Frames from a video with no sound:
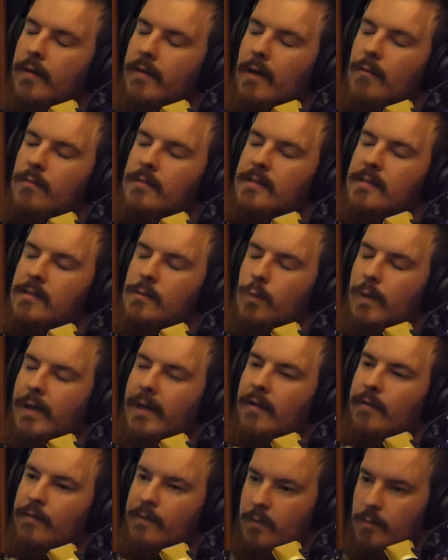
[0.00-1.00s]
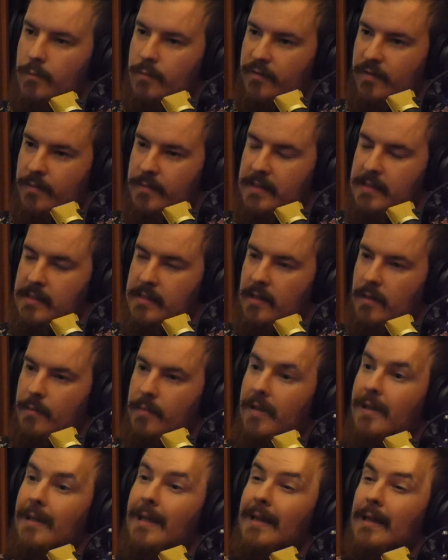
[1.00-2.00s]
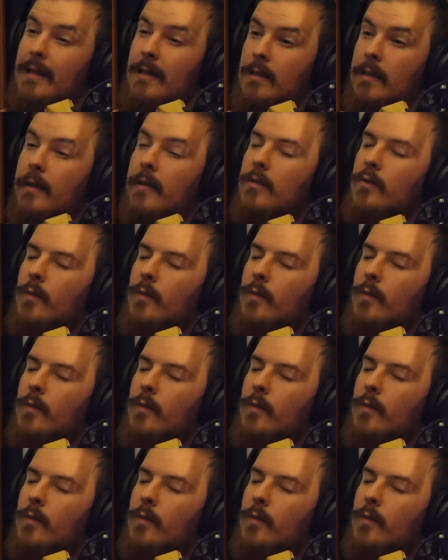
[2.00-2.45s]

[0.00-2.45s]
that was his winning film from this year, but in